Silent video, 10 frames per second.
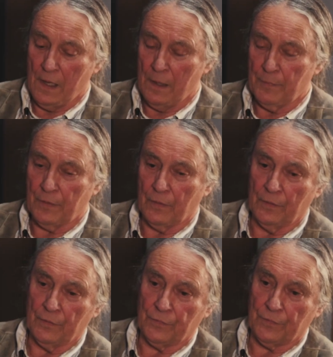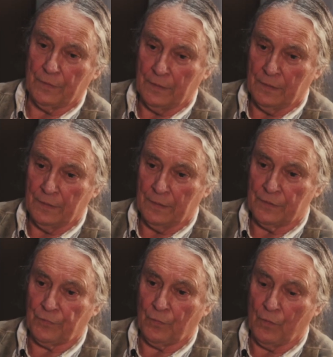And because
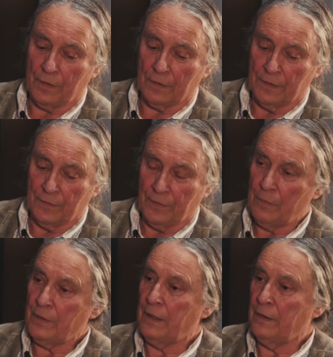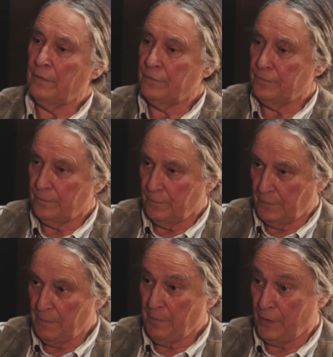historically, they would have
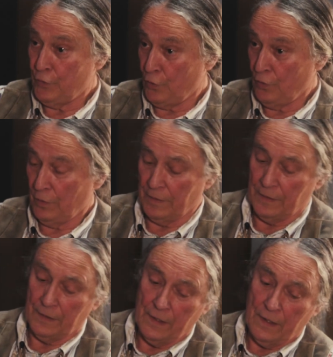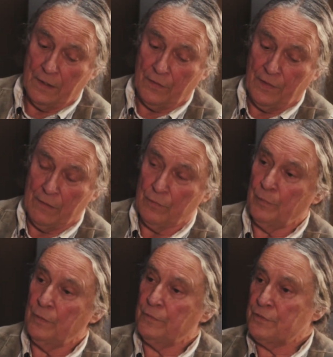get married early, mm-hmm. they would
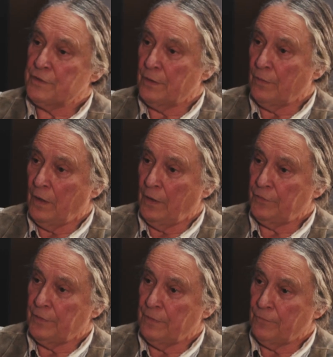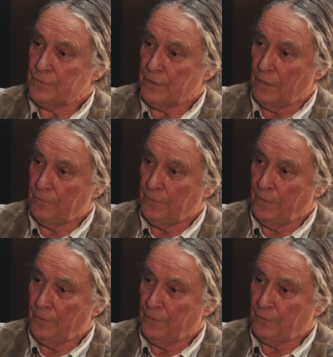move to generosity for self and
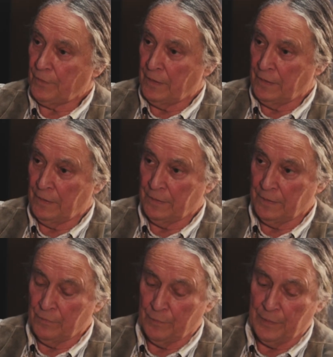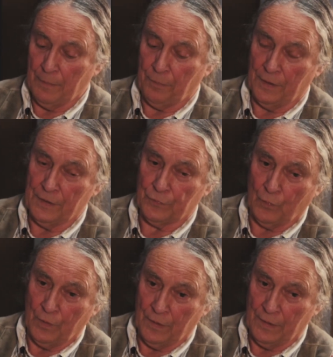others, and it would be a place
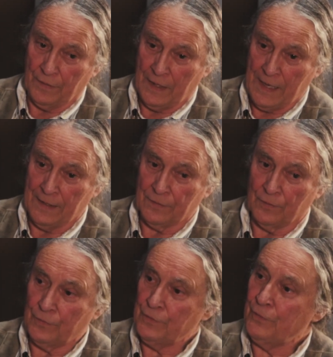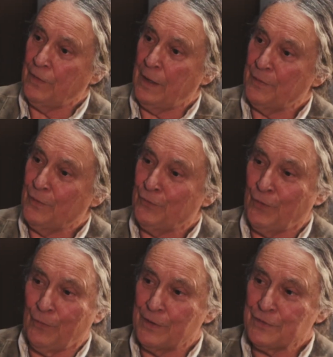where they had to learn to do that because
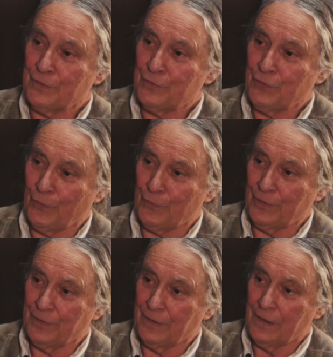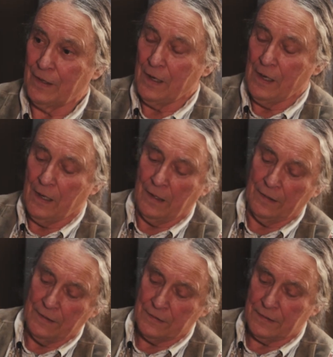they're raising the children, mm-hmm.
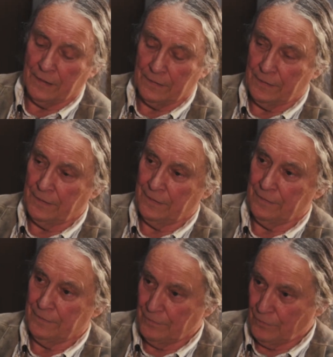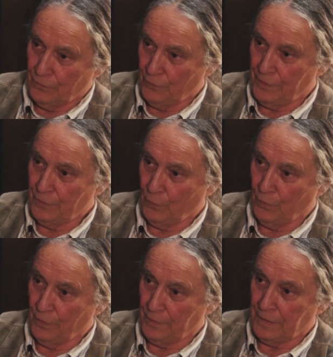and he's down here learning to
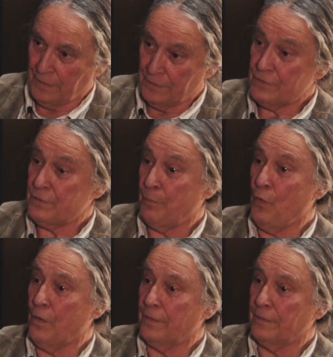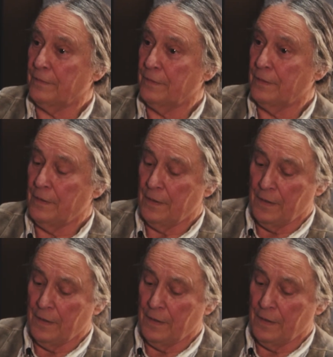work and support, mm-hmm.